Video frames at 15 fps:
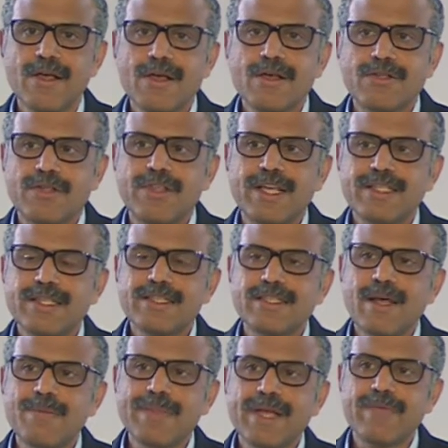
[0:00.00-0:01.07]
So this is
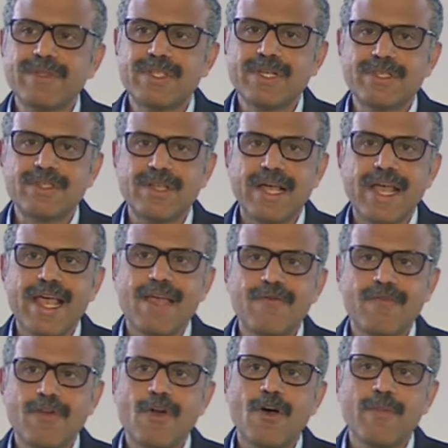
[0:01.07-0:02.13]
something which is a
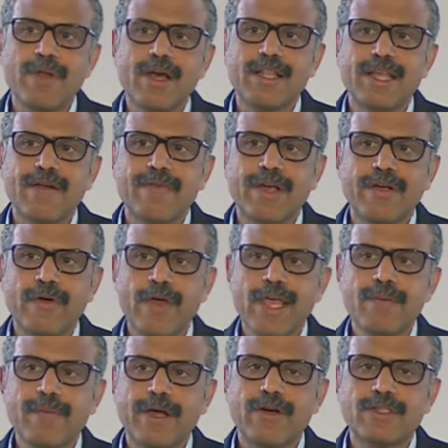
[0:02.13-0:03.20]
phenomena that we're growing,
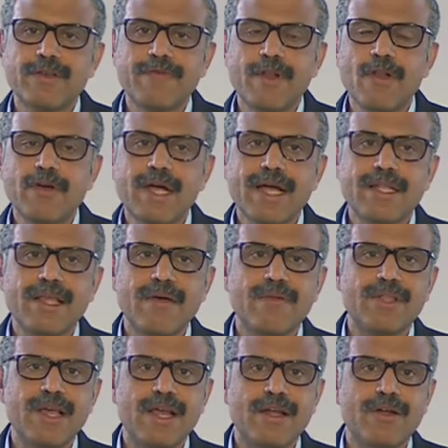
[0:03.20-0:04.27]
because if you look at
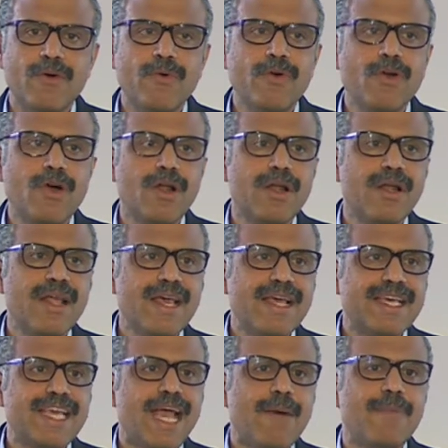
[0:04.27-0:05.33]
the overall
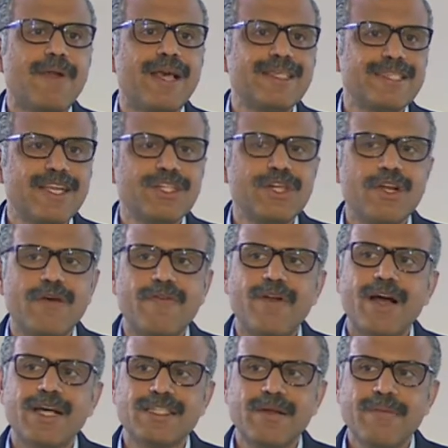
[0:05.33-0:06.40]
capitalization of
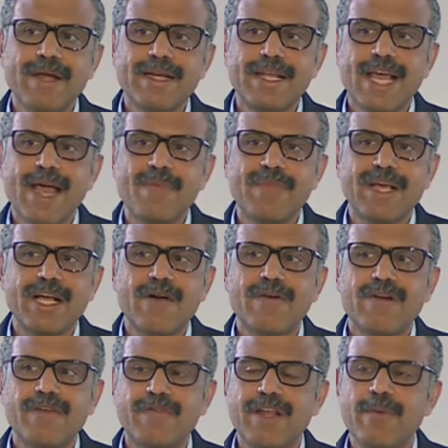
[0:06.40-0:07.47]
large and mid-cap, they cover
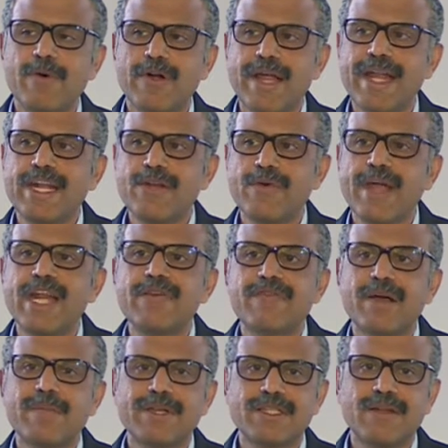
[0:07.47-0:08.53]
roughly about 80 to
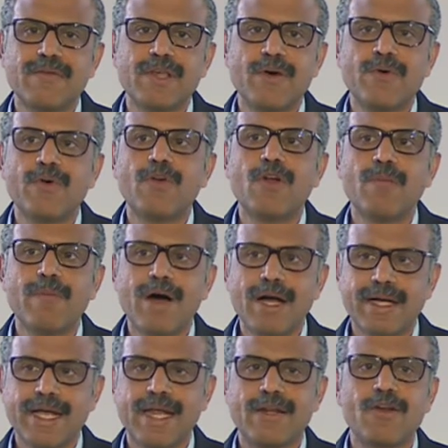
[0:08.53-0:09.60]
85% of the overall
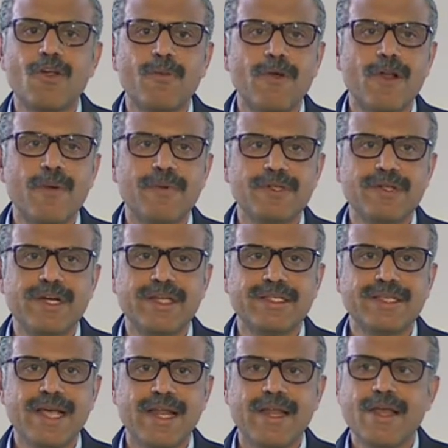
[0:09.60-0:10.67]
market, global opportunity
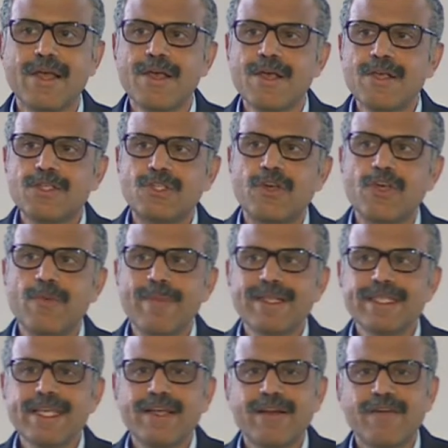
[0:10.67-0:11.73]
set. So you're
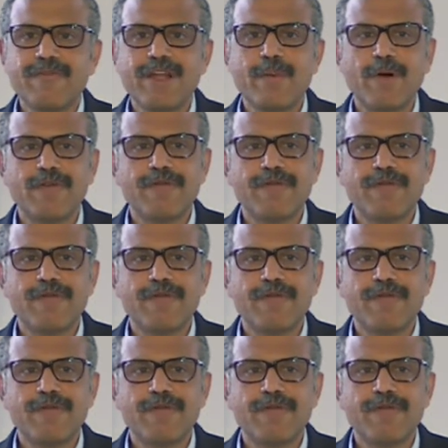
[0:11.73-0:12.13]
missing roughly about